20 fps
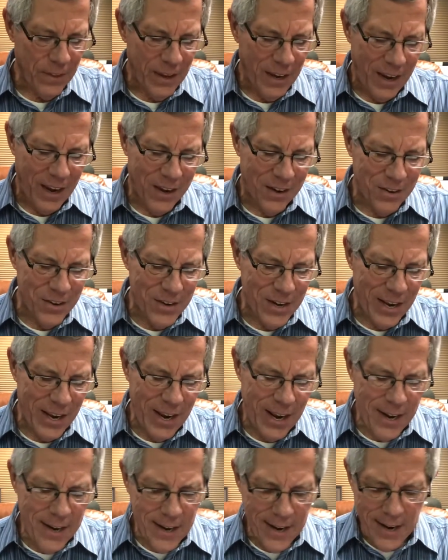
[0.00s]

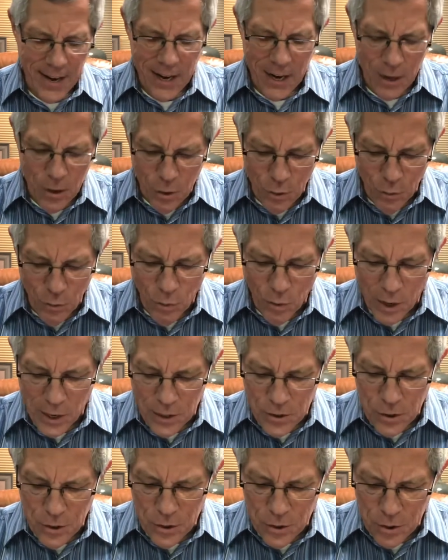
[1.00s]
Indeed, he who
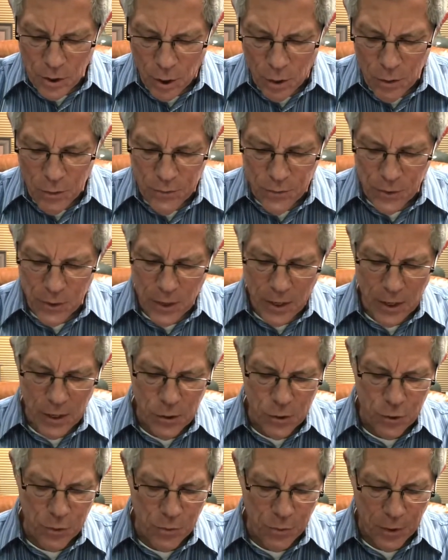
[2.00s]
watches over
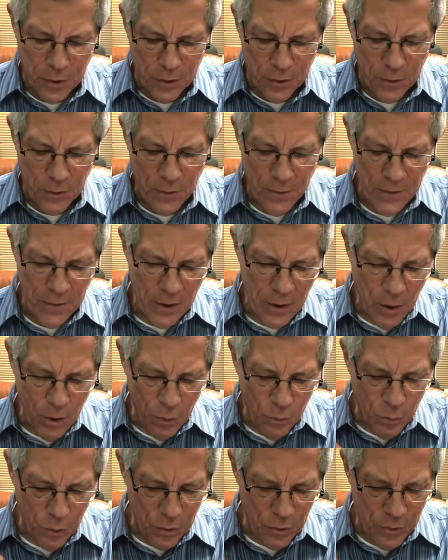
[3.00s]
Israel
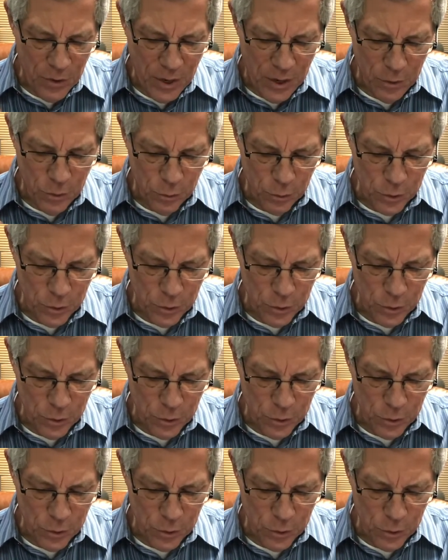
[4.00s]
will neither